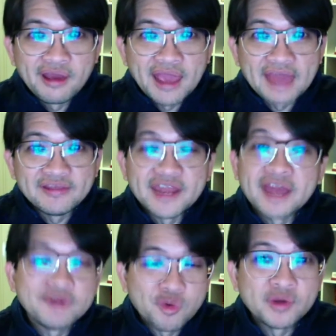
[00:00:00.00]
and then
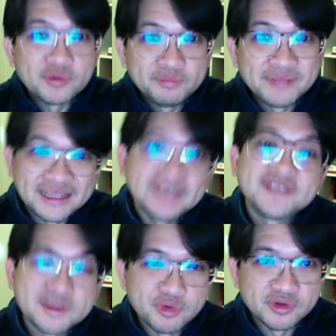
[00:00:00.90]
everyone believes
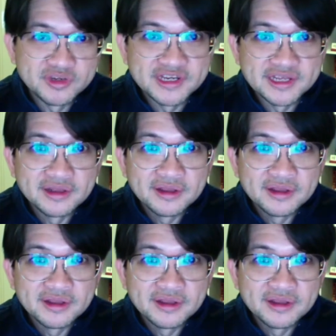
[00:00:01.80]
the bullshit.